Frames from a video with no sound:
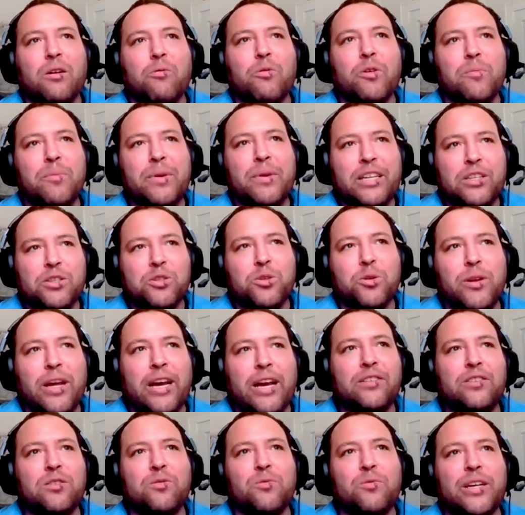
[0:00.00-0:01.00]
We meet 2
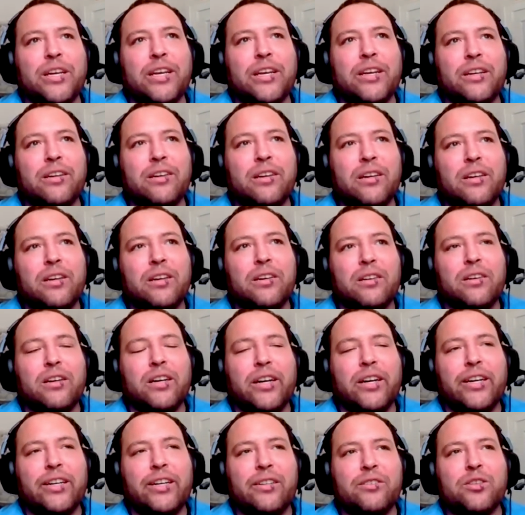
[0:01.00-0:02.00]
days a week.
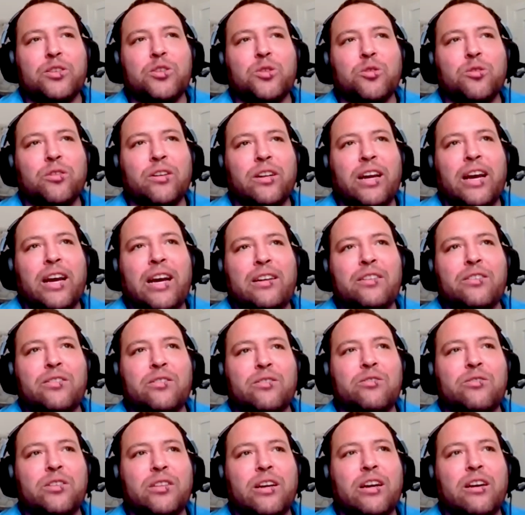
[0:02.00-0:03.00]
The student has
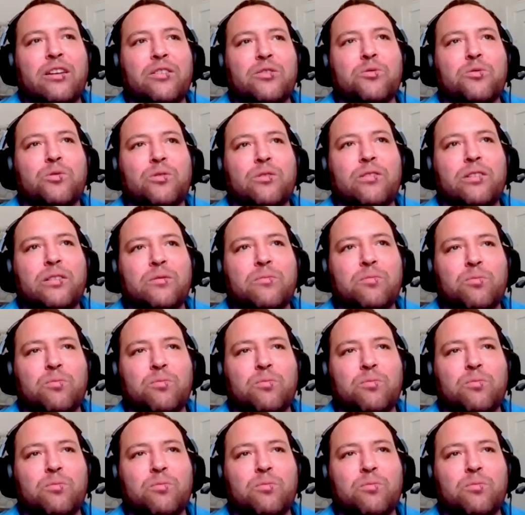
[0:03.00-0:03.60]
their schedule,